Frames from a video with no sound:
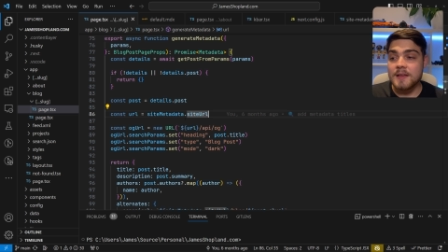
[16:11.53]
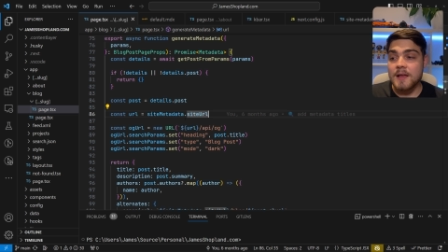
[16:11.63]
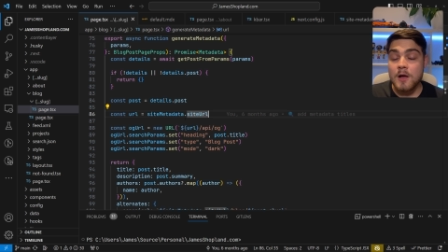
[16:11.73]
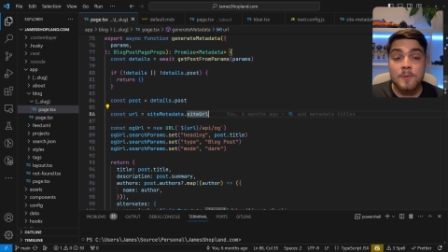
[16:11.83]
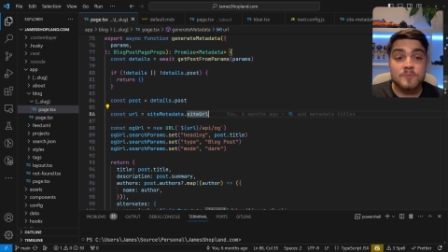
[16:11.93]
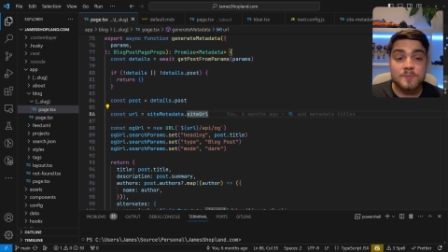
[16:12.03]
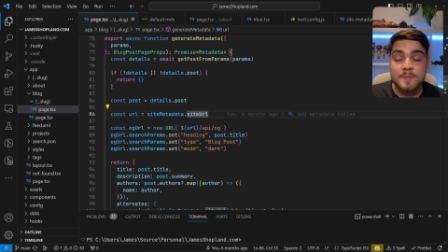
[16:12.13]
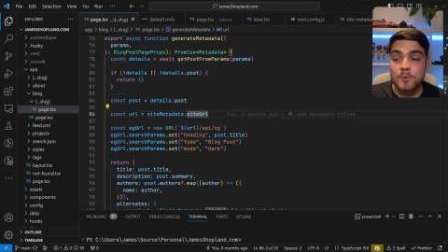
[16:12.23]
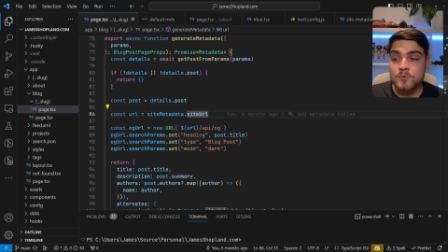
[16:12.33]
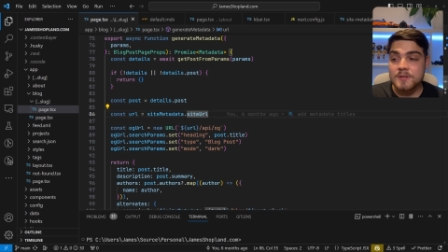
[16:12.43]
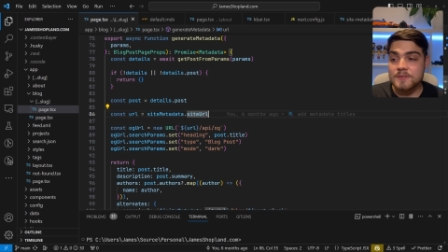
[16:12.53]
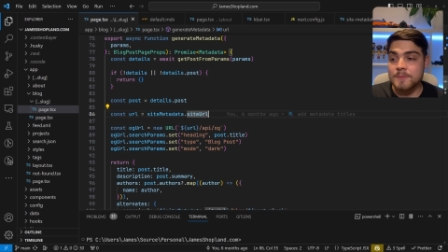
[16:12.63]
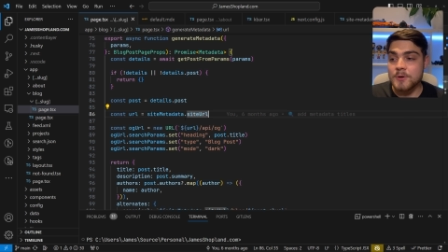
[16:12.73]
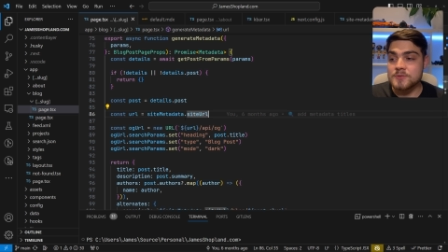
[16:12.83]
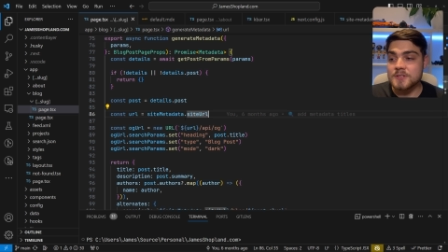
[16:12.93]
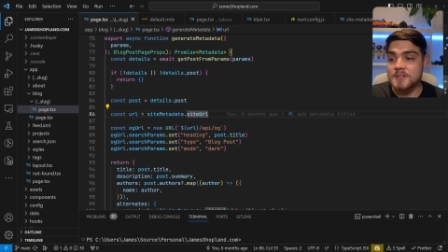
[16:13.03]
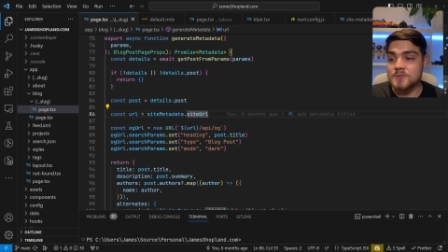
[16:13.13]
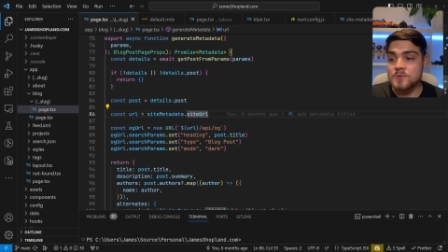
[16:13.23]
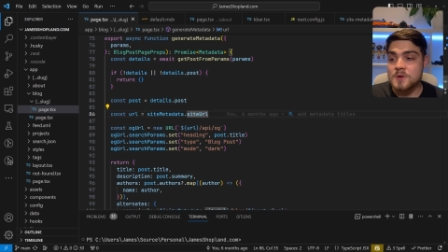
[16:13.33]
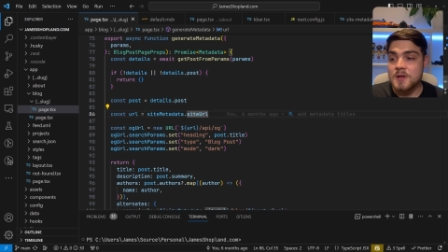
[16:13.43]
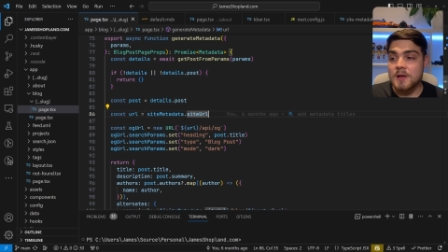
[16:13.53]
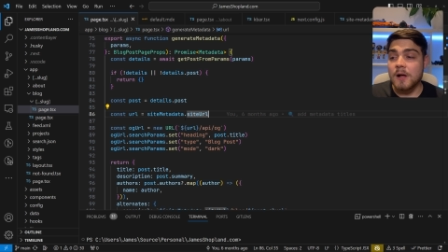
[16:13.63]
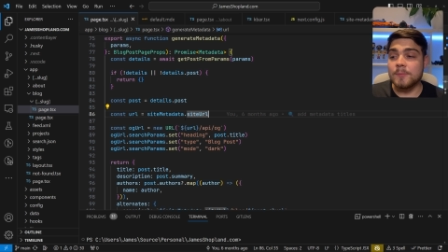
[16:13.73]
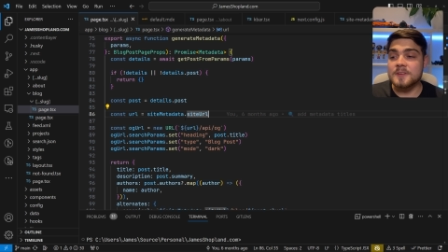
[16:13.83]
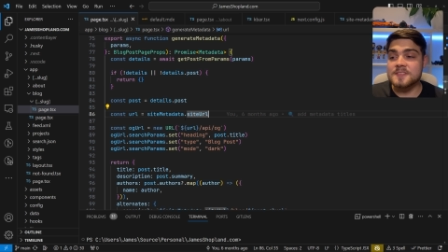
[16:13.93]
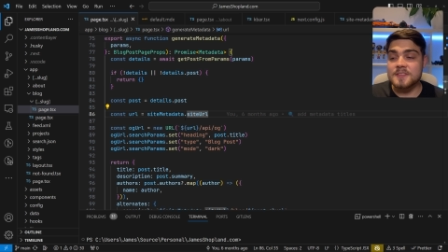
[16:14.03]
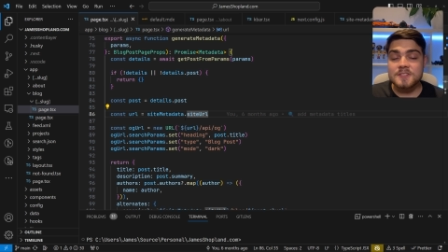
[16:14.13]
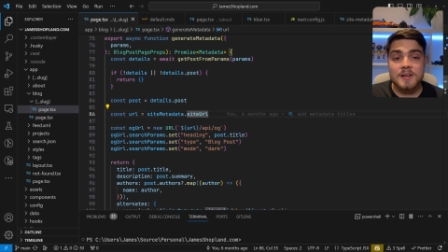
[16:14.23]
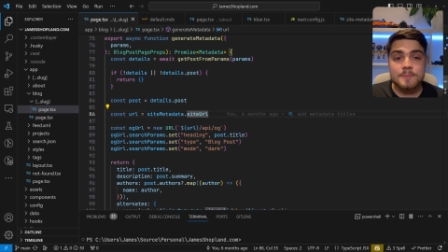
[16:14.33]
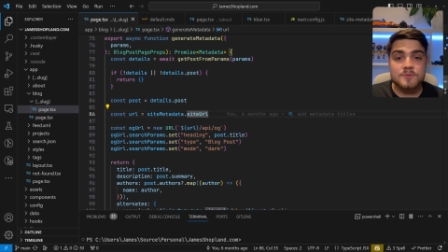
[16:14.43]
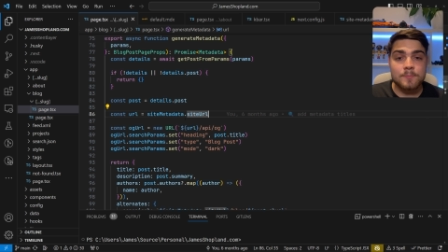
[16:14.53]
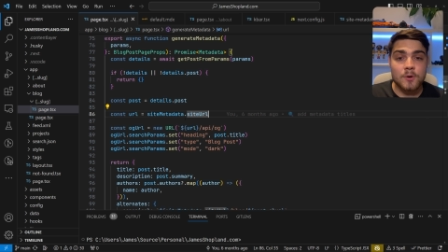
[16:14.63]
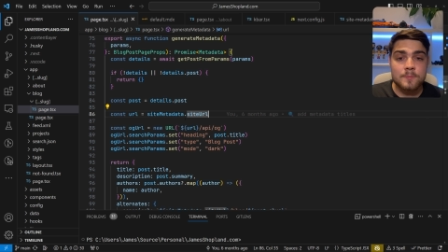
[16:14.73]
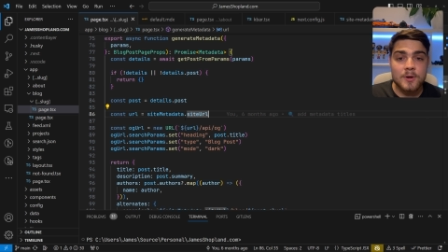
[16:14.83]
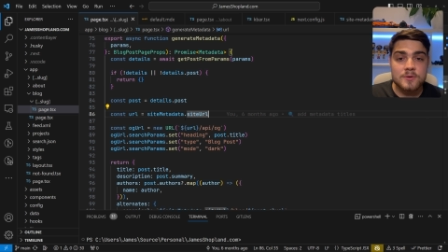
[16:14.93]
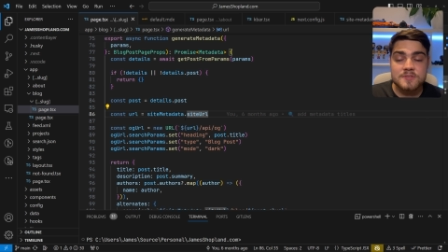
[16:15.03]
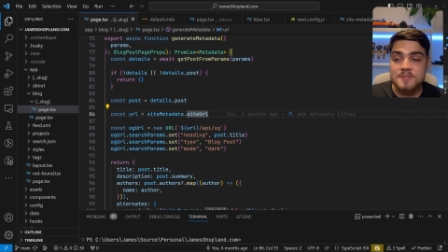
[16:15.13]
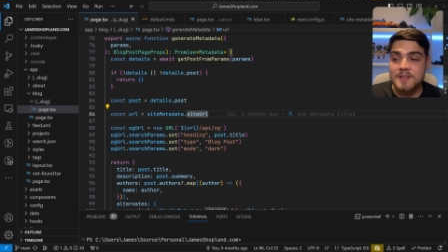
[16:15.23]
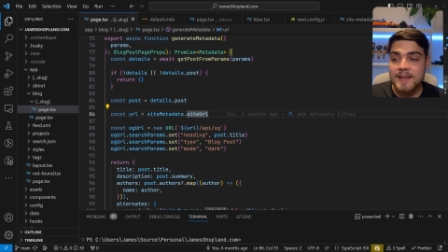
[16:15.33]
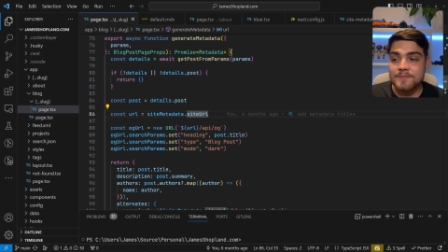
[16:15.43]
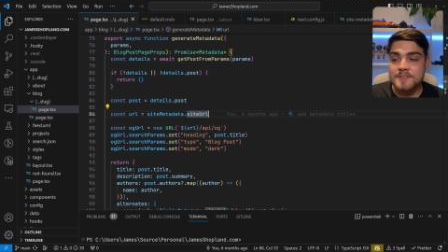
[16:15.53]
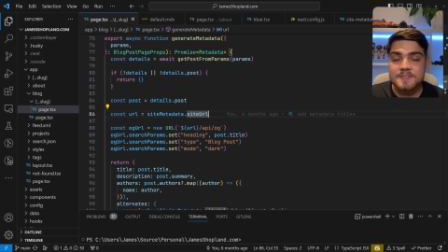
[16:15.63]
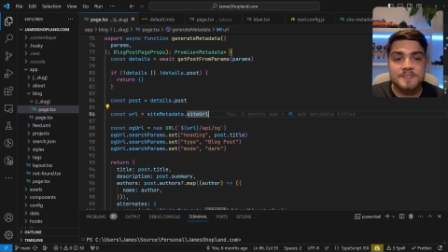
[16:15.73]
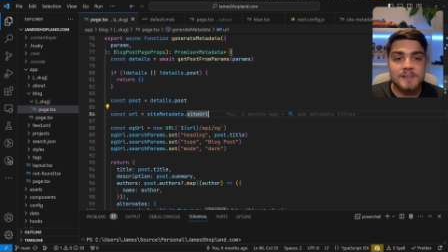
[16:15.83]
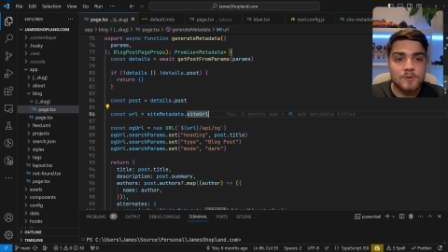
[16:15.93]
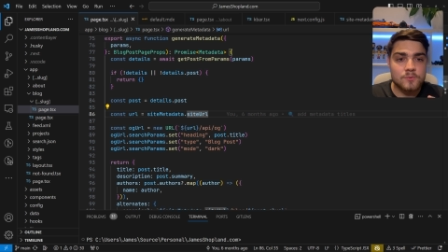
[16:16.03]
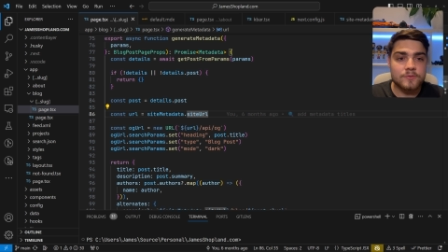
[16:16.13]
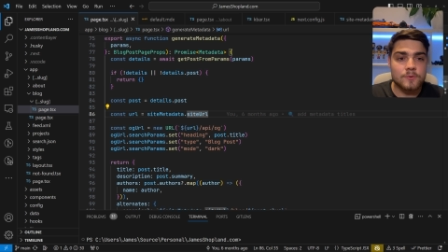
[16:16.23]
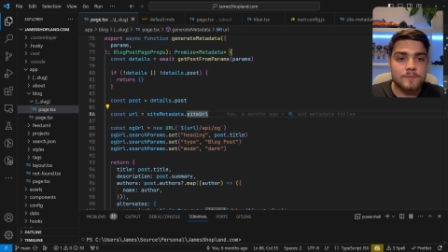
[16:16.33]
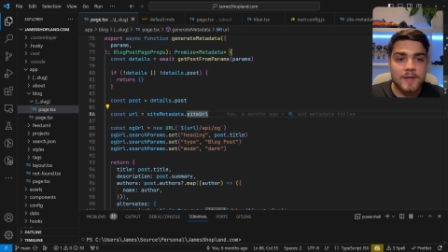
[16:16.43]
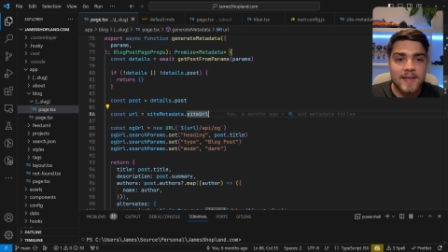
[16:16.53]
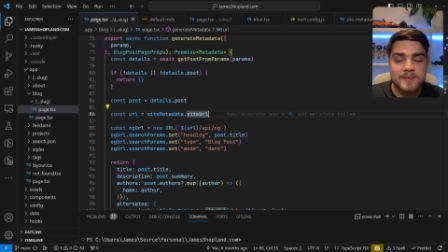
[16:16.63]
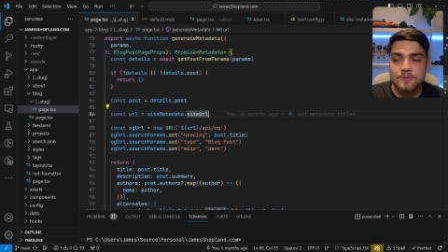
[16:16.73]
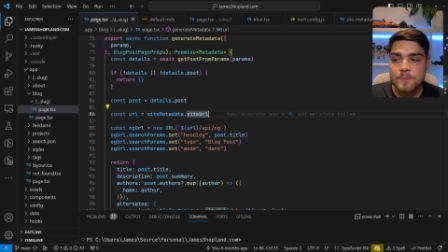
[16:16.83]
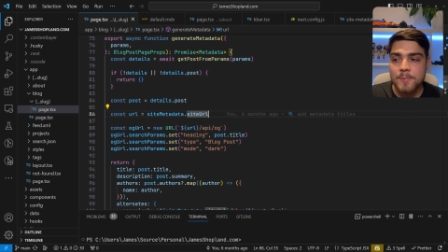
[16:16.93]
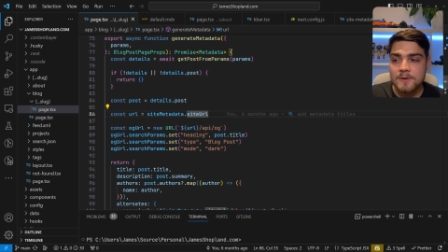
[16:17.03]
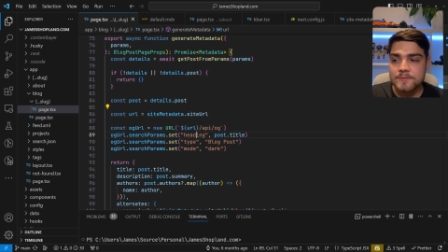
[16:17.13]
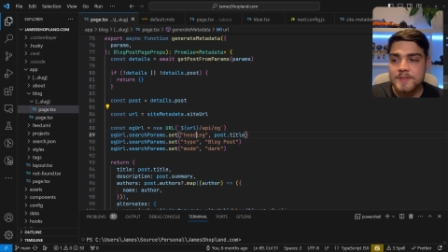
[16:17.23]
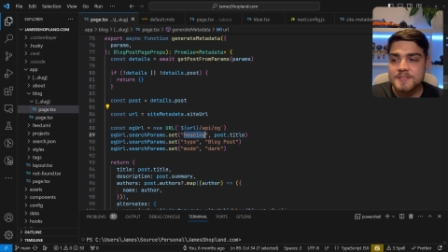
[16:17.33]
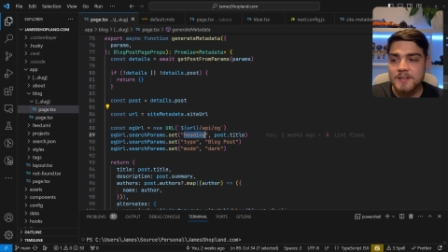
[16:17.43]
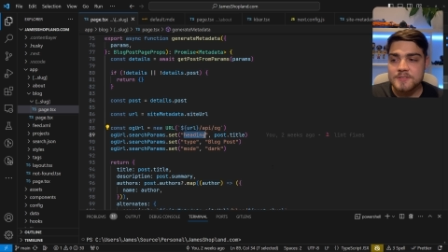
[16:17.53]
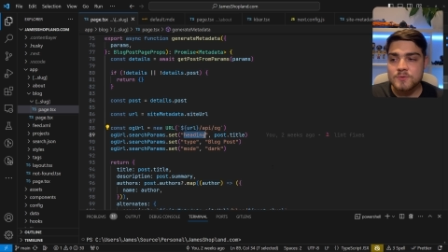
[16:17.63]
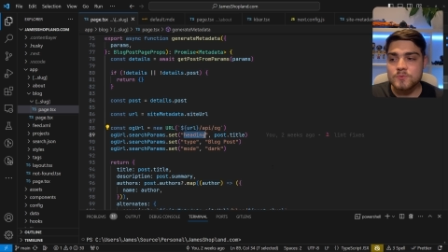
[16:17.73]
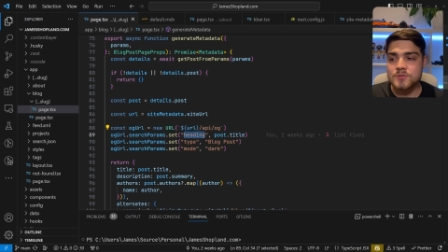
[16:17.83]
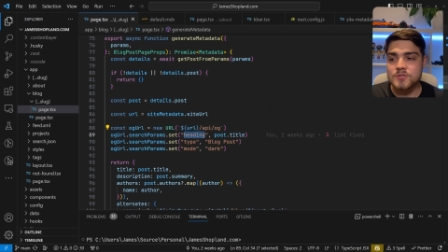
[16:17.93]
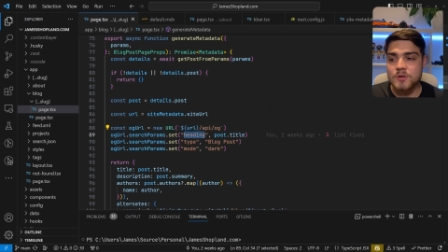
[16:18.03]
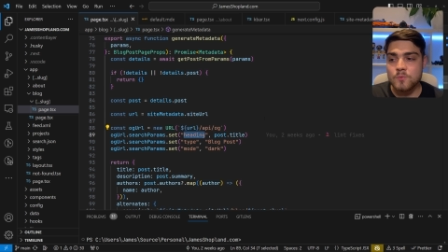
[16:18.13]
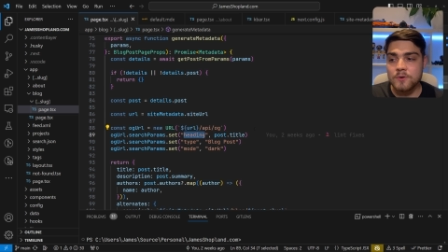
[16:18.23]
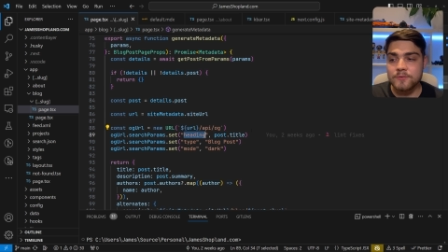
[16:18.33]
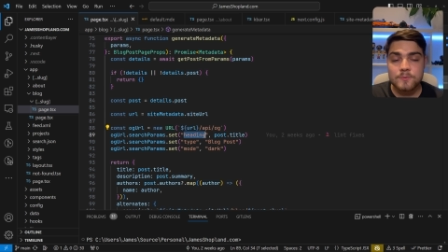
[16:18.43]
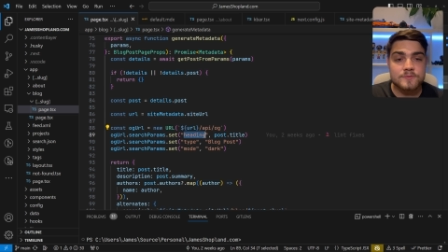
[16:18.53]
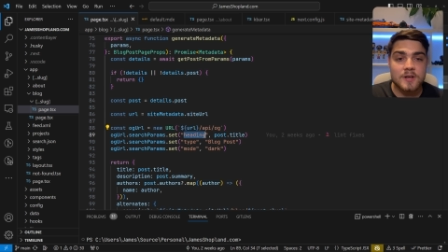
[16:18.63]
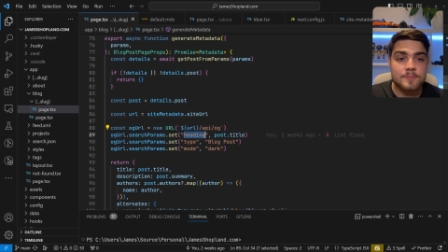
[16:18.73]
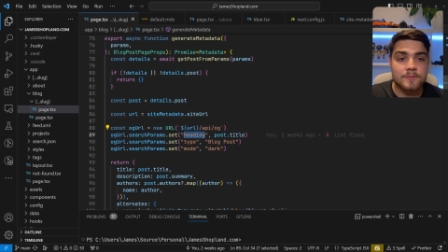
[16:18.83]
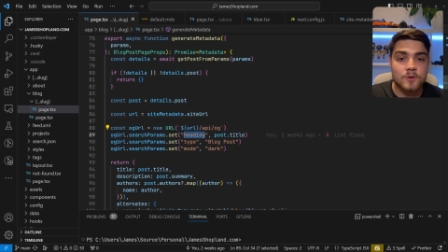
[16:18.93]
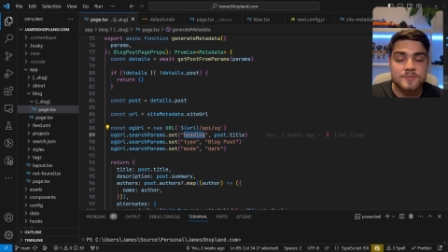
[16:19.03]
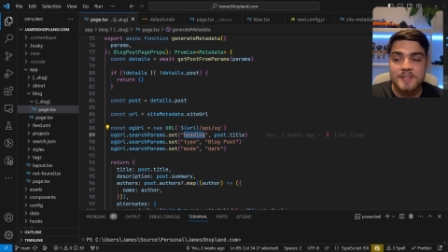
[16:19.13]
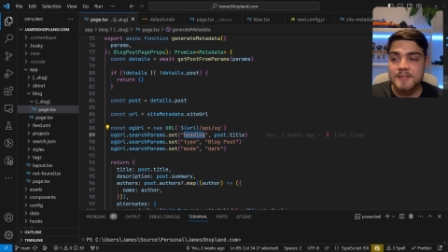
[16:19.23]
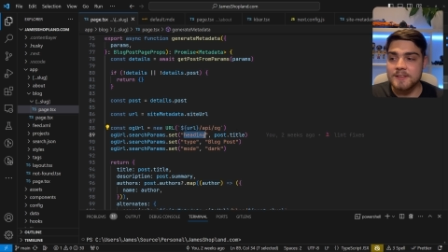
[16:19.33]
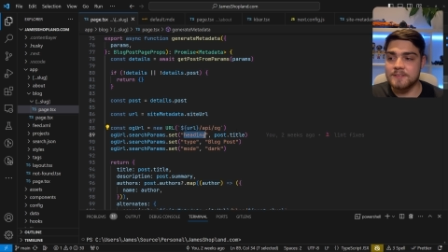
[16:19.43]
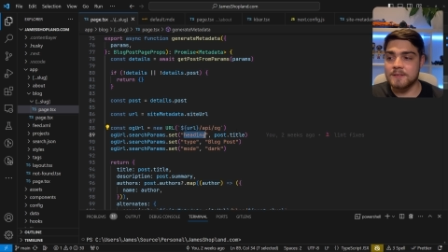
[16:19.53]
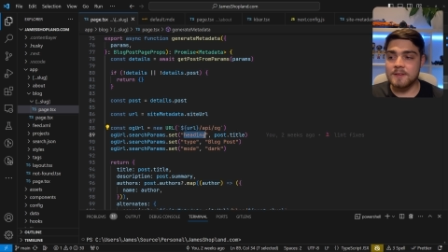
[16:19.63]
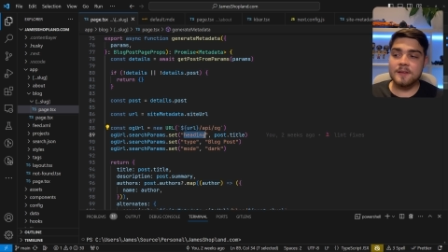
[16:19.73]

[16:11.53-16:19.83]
um, to be pulled in as the post title. I'm going to set the type to blog post as I have this as a little sort of header above the title to show what sort of type of content it is.